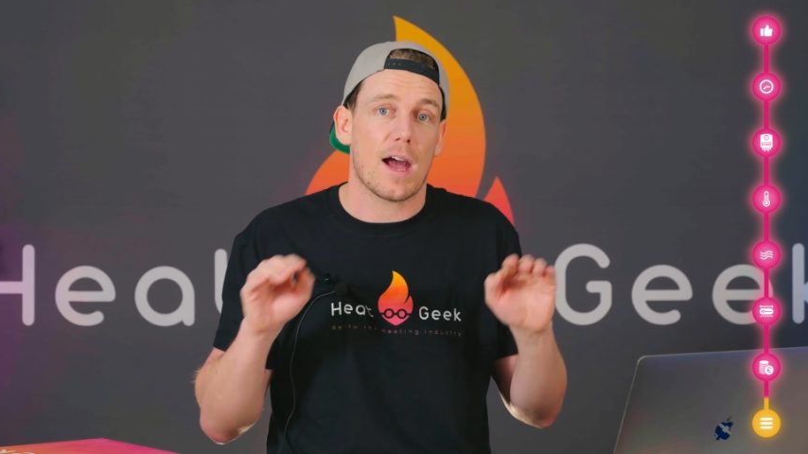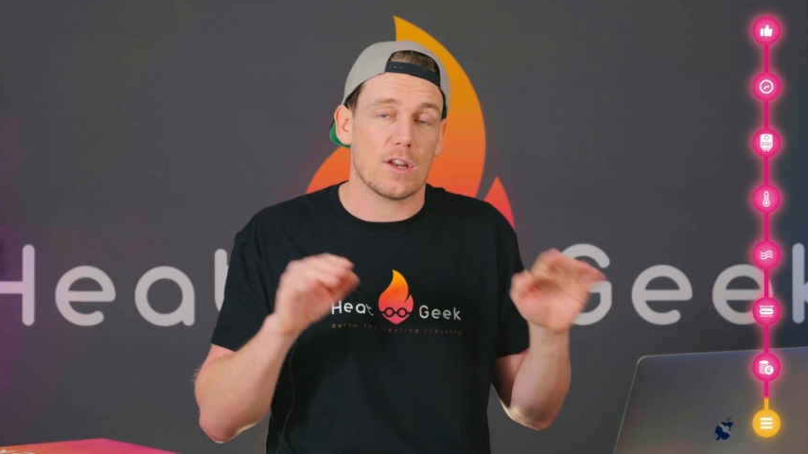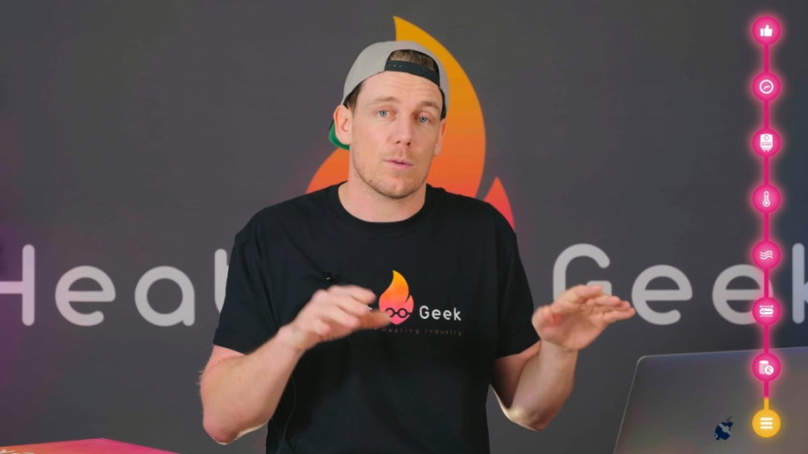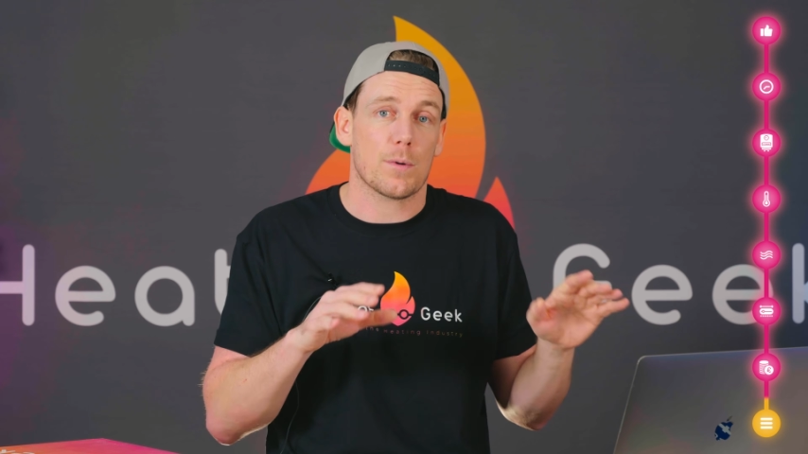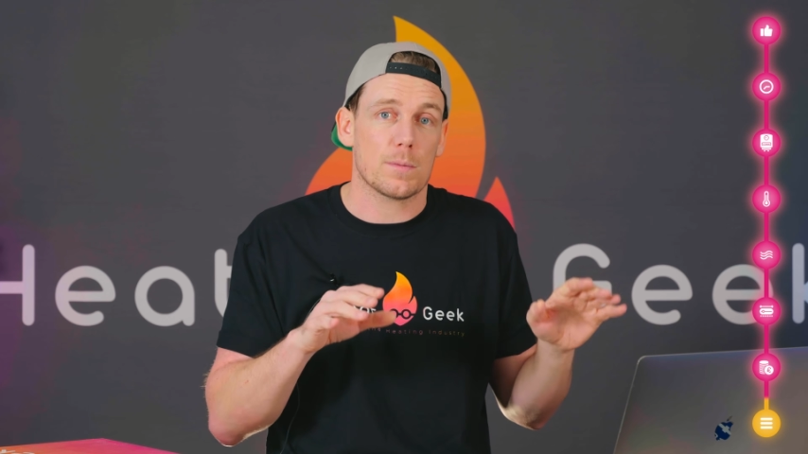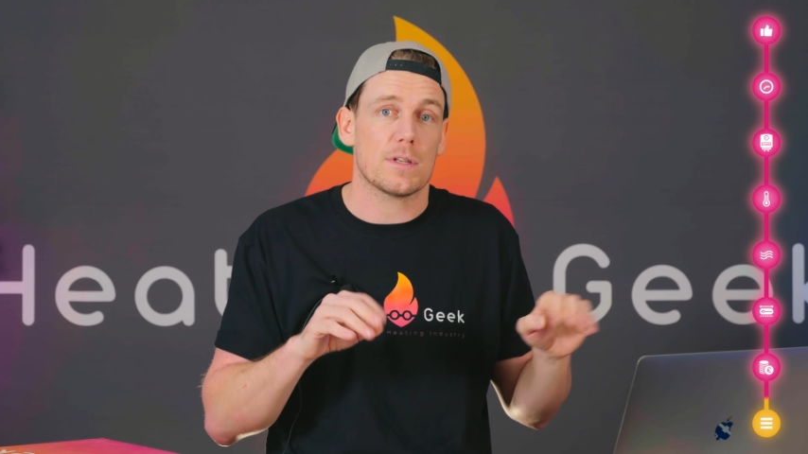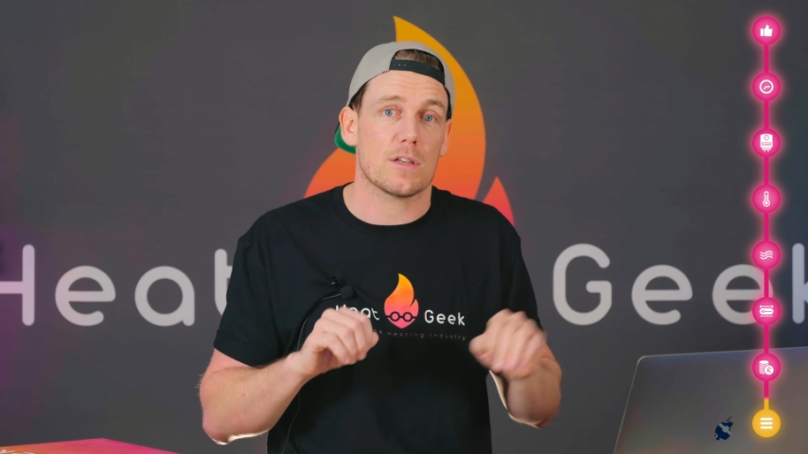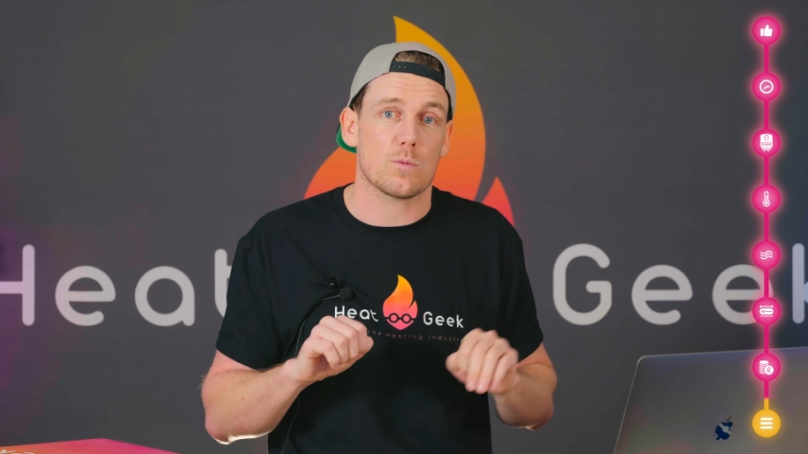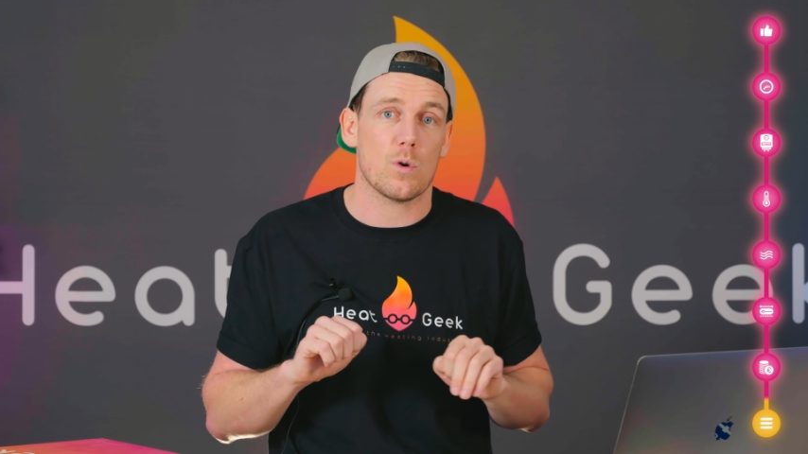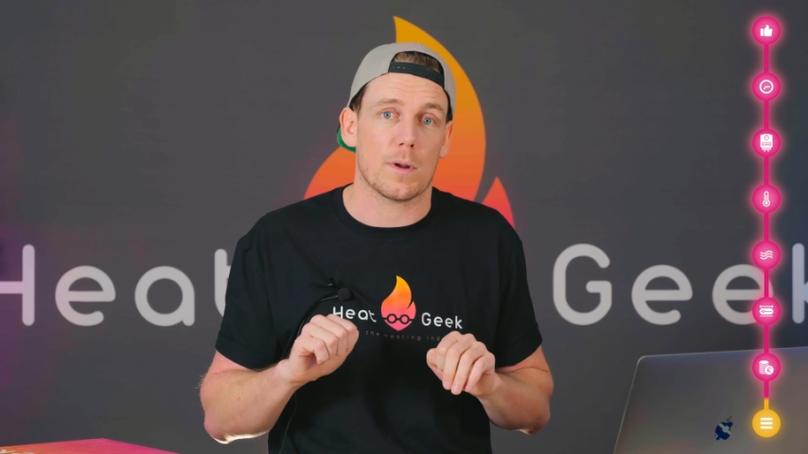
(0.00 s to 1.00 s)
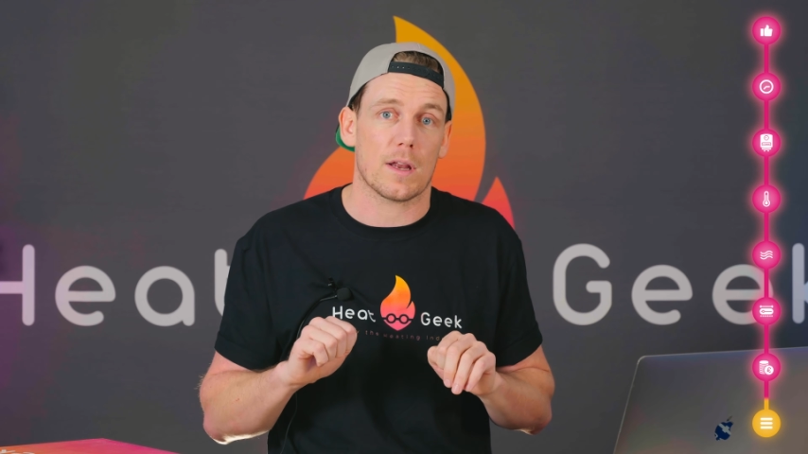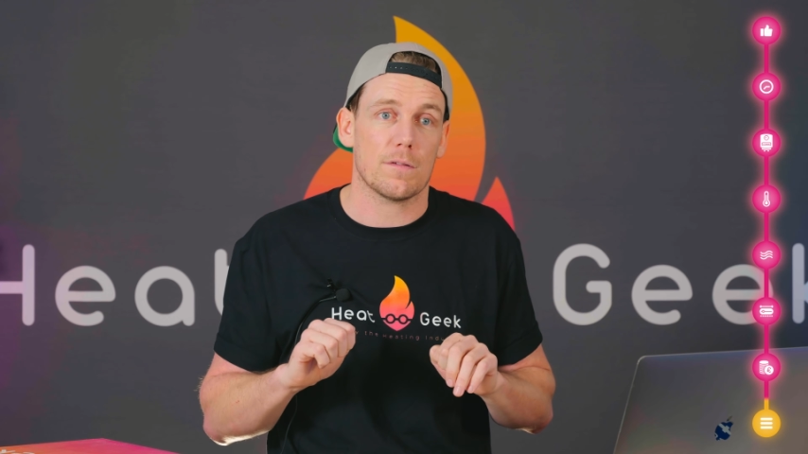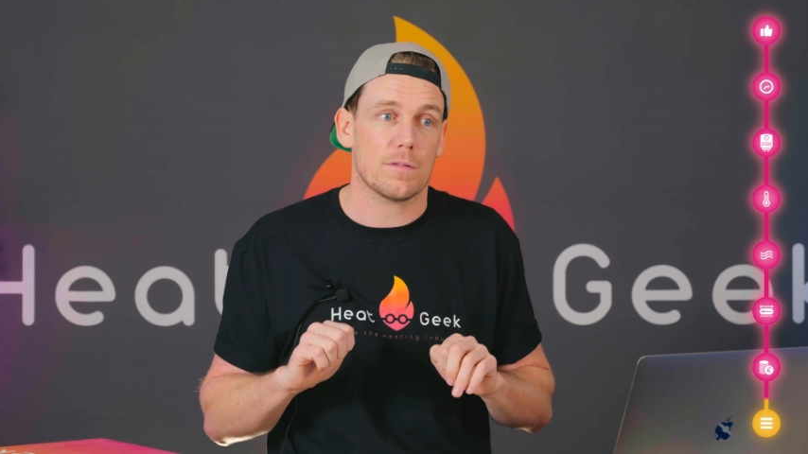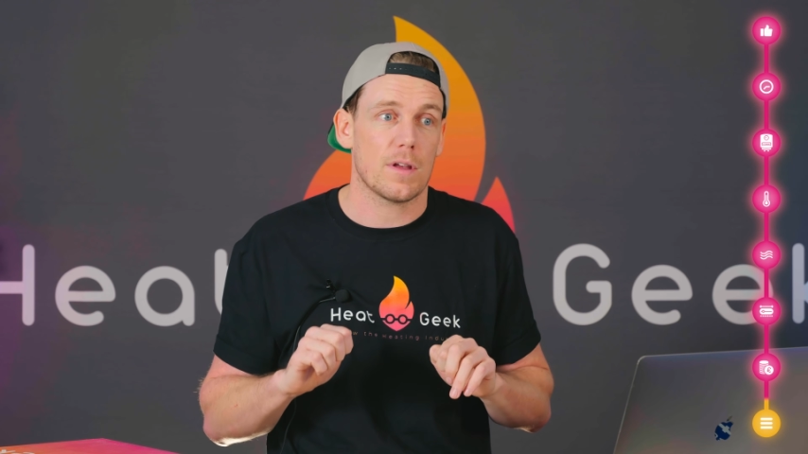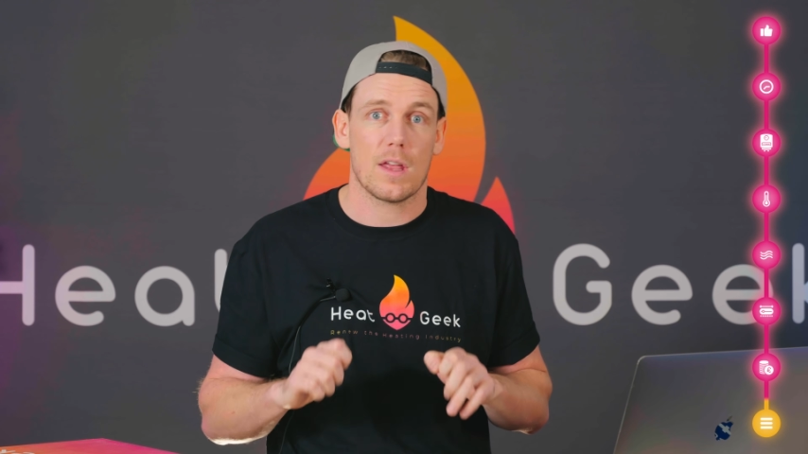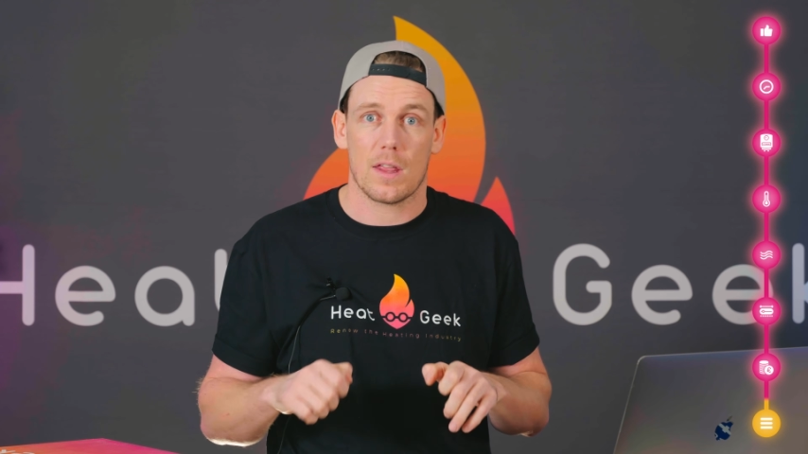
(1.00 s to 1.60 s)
and your property is warm enough,